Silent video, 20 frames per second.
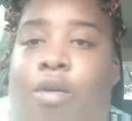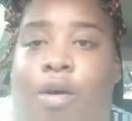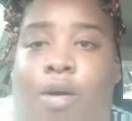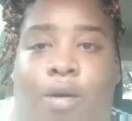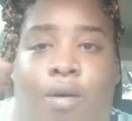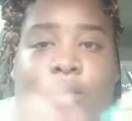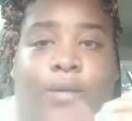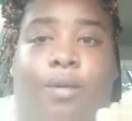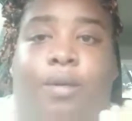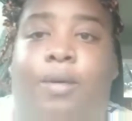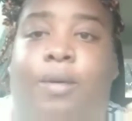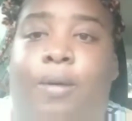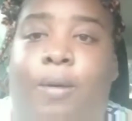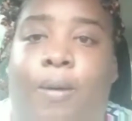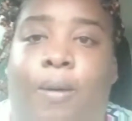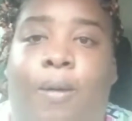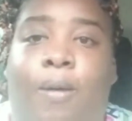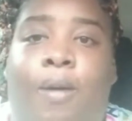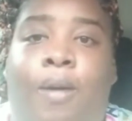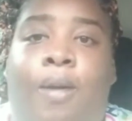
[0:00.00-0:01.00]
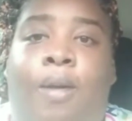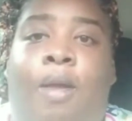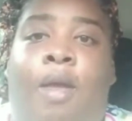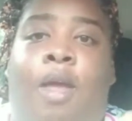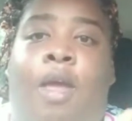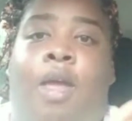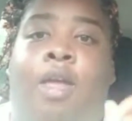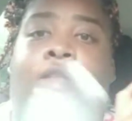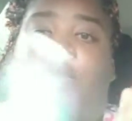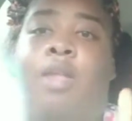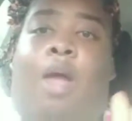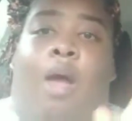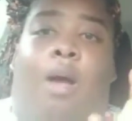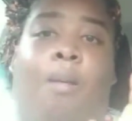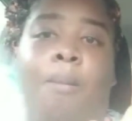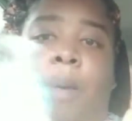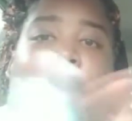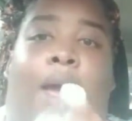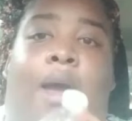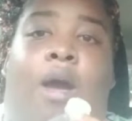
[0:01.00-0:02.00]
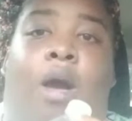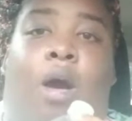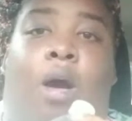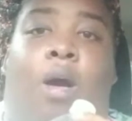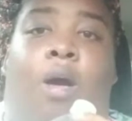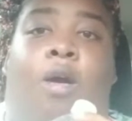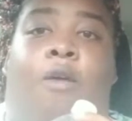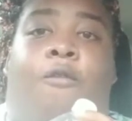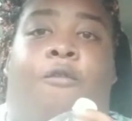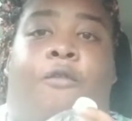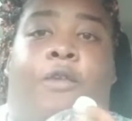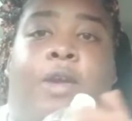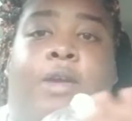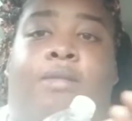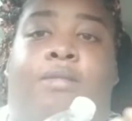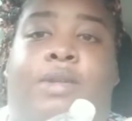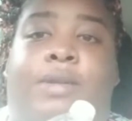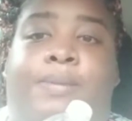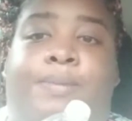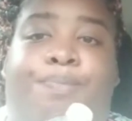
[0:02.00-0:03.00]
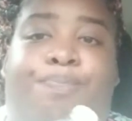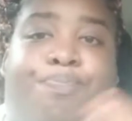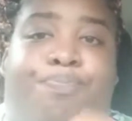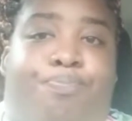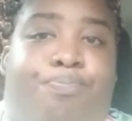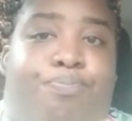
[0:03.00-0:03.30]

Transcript: up. Thought about, um, filming